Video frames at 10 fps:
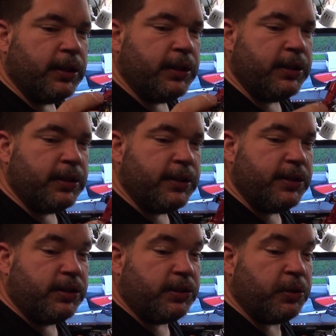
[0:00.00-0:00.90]
and uh,
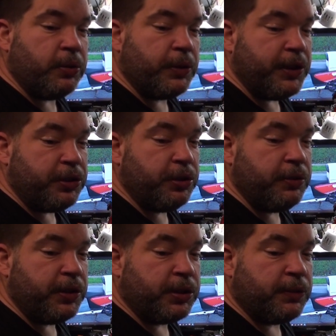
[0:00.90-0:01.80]
this is the Corgi
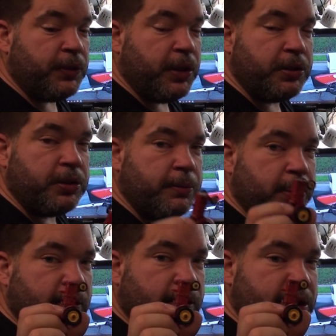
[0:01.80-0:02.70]
Junior's version
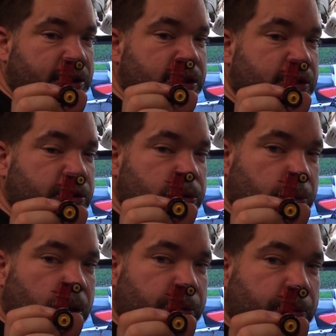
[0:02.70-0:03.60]
but they did do
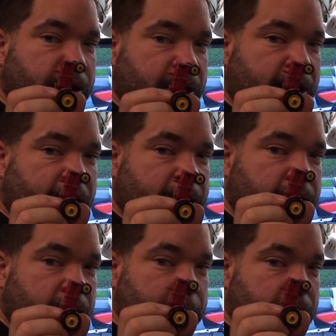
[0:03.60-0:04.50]
one when they had the
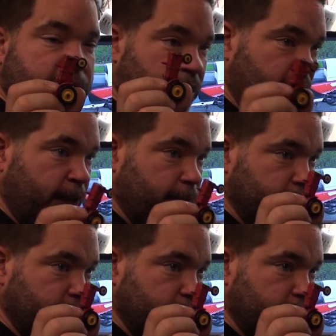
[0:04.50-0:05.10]
name Husky